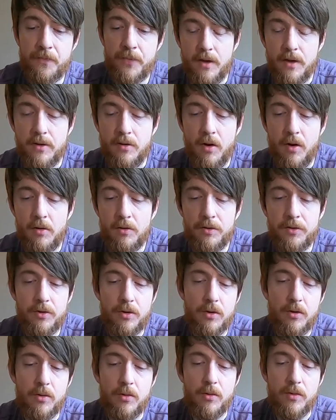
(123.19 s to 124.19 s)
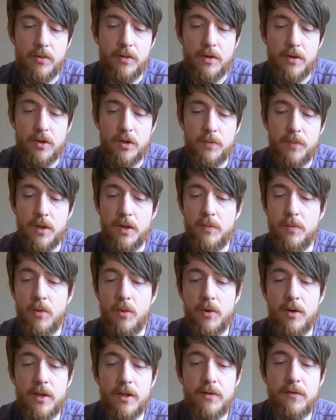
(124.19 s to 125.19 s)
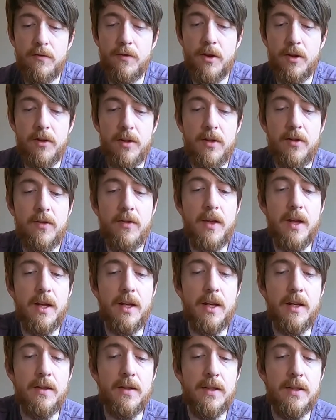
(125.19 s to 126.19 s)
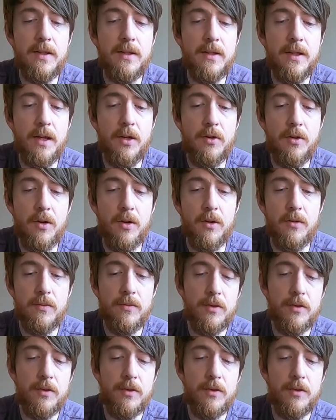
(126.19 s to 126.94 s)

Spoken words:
It's also, the speed board is fairly thin in the center,